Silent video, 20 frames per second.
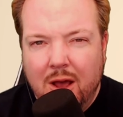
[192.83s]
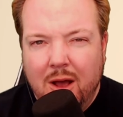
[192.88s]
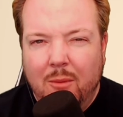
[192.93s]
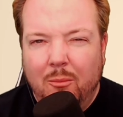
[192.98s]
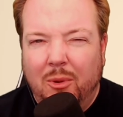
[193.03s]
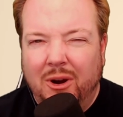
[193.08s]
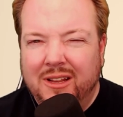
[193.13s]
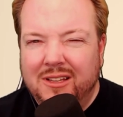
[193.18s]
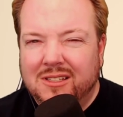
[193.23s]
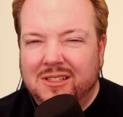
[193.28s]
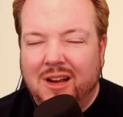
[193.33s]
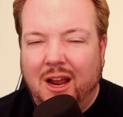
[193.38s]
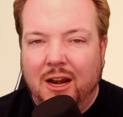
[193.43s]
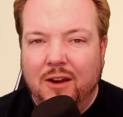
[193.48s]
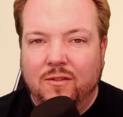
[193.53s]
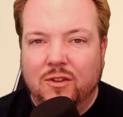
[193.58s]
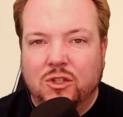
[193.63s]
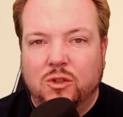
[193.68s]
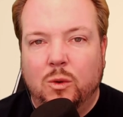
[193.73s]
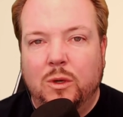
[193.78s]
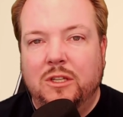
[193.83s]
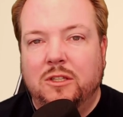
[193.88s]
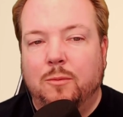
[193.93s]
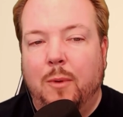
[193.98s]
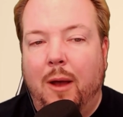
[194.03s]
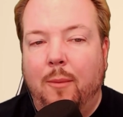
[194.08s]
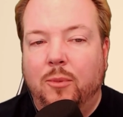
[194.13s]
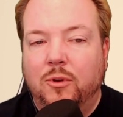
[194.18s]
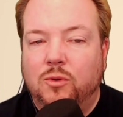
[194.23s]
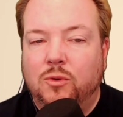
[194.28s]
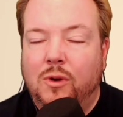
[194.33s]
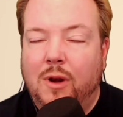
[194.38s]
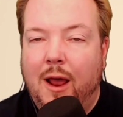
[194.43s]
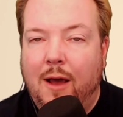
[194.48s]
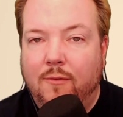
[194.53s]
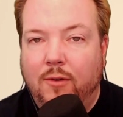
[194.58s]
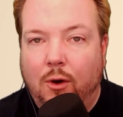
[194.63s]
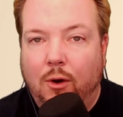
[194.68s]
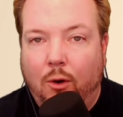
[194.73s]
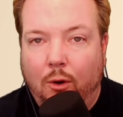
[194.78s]
But it's kind of a sweet spot between
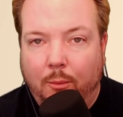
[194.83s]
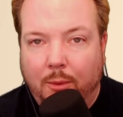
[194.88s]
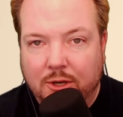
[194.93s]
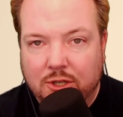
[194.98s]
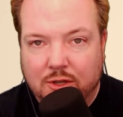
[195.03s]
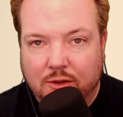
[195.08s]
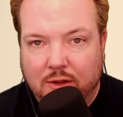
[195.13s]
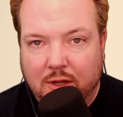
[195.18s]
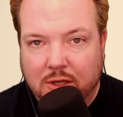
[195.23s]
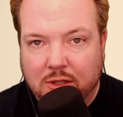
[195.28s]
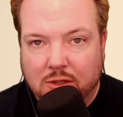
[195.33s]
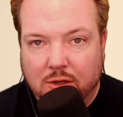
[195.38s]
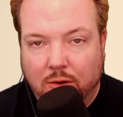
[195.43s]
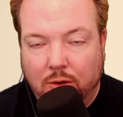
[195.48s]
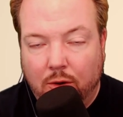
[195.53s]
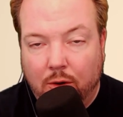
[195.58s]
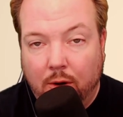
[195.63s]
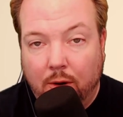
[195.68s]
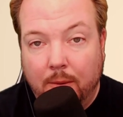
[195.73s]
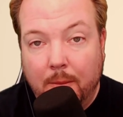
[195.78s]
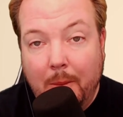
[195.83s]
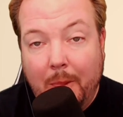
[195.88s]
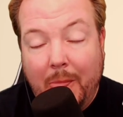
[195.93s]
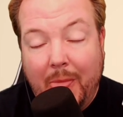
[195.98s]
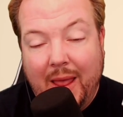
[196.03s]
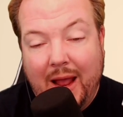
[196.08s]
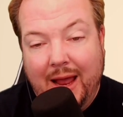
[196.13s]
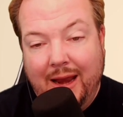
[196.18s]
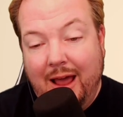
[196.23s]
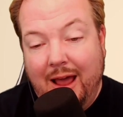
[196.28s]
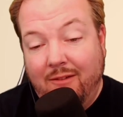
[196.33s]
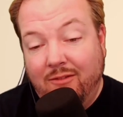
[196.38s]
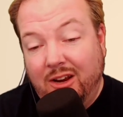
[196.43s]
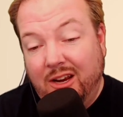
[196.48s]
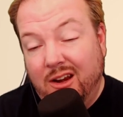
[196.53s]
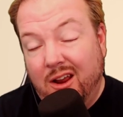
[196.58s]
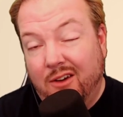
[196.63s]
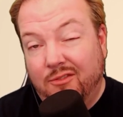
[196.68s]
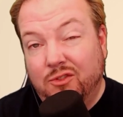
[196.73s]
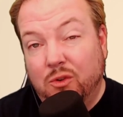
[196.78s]
having a whole bunch of things to learn and having
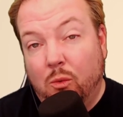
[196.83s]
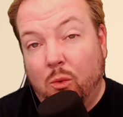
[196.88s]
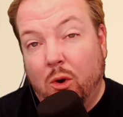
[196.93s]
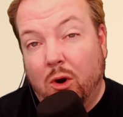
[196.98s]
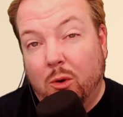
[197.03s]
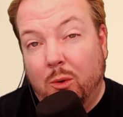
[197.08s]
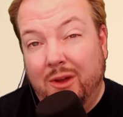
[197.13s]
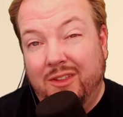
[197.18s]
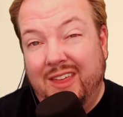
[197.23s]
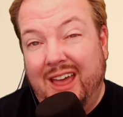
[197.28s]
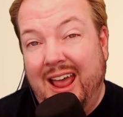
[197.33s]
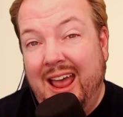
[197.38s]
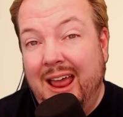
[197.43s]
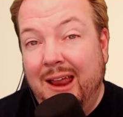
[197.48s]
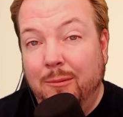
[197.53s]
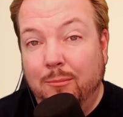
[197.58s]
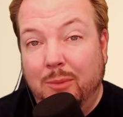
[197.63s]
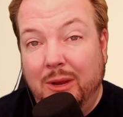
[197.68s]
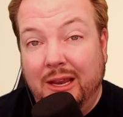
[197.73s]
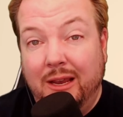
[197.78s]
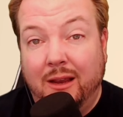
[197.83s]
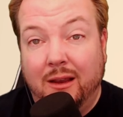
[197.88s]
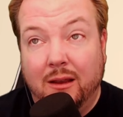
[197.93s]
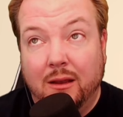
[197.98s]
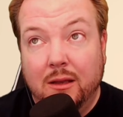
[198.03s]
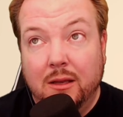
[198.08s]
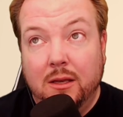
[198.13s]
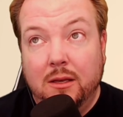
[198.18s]
enough to work with and being